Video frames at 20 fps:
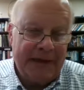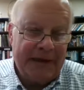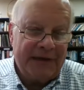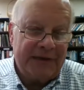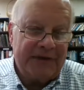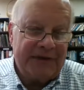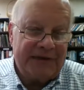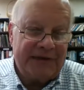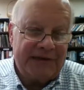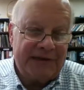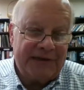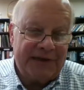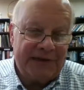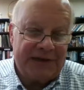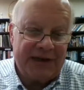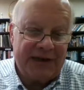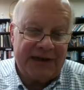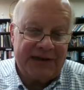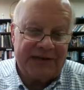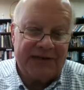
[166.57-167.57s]
You see,
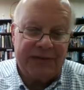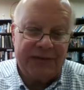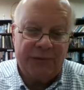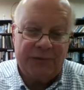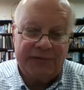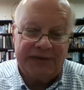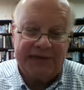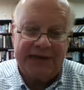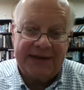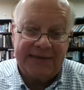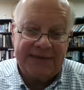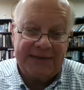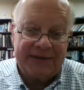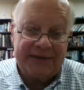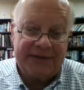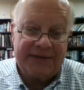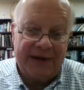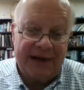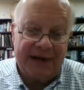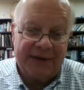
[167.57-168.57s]
Jesse was David's
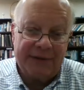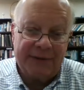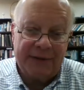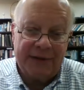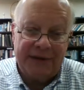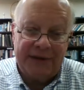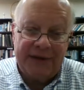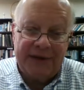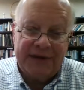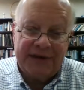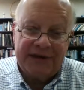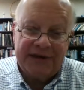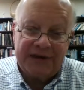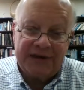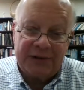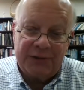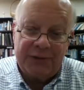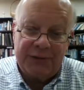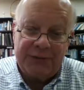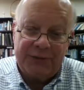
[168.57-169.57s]
father,
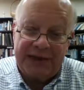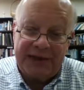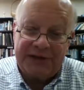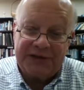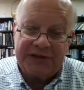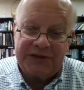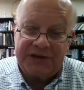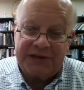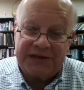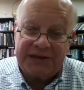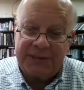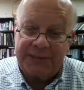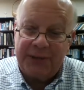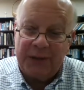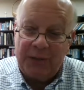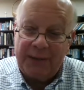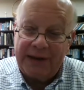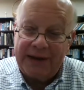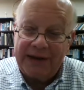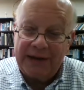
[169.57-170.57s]
so that's just a
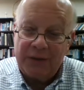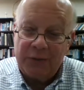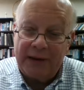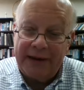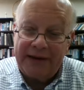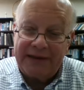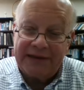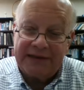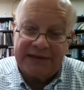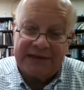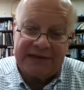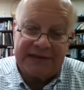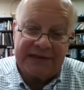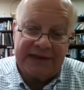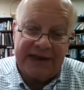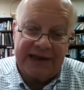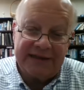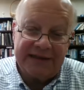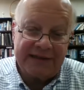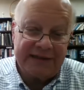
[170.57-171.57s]
poetic way to
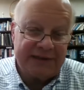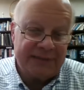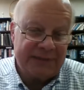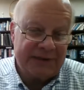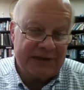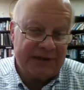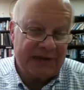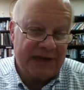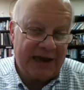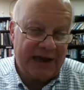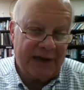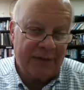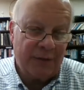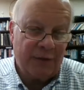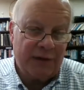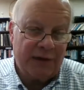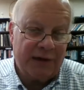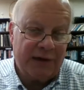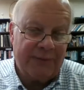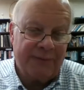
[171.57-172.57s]
say that the Messiah
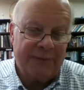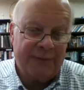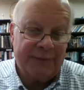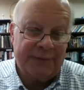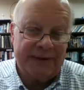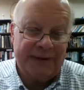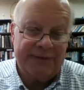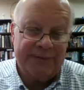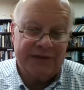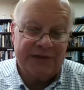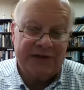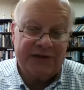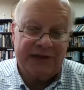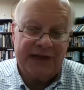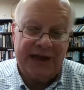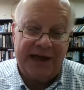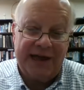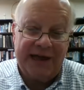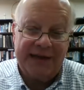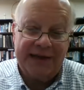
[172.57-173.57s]
will come from David's
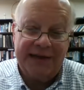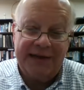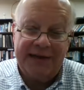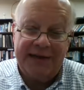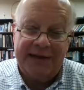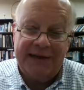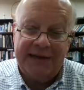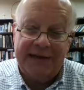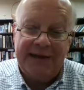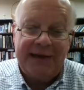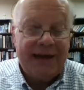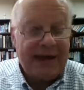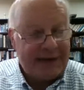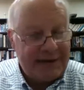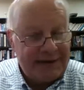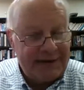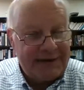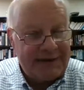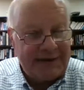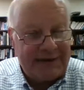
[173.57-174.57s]
line, and
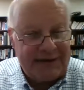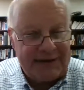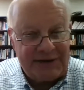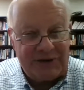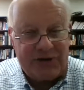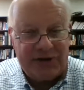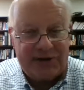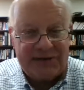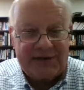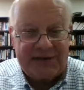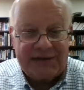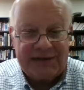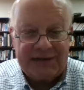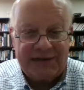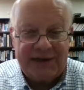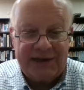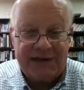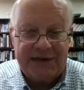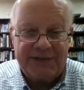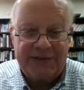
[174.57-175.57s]
indeed, Jesus
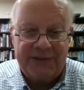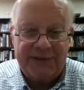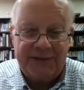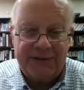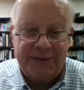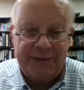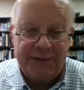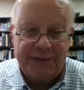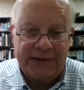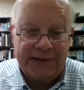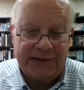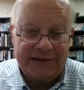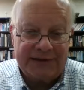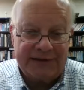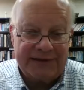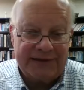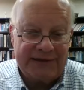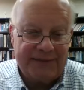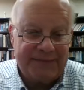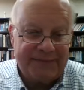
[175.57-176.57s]
does fulfill
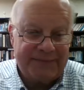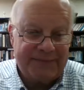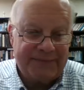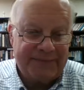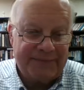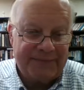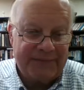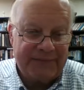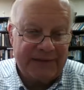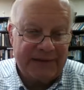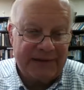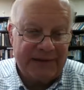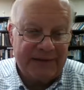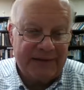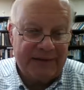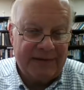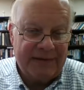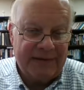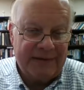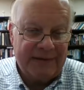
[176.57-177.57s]
this.
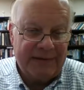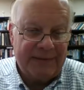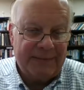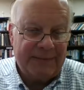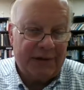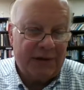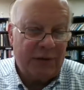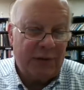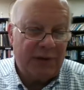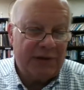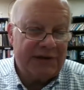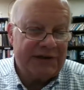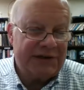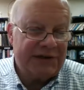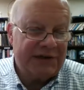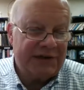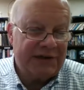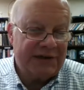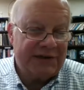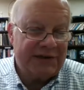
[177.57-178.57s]
But I want us
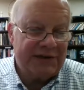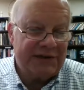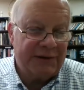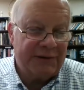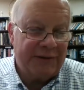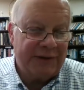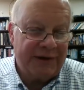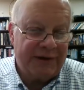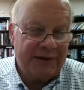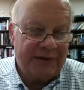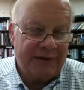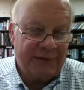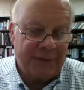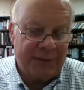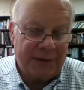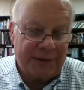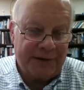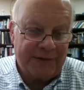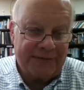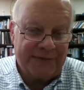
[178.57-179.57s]
to consider the other
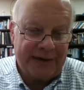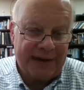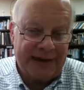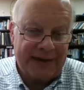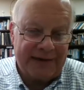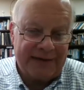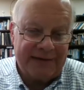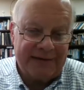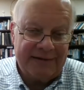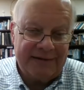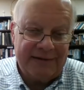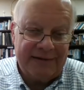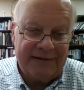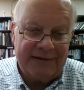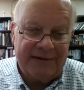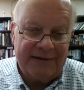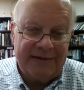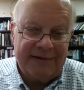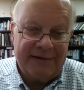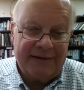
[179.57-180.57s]
part of
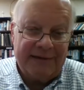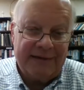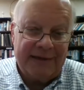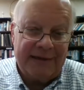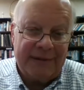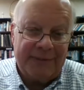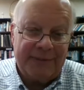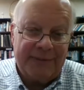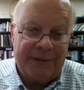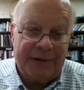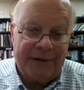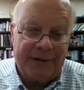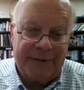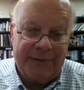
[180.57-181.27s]
that, part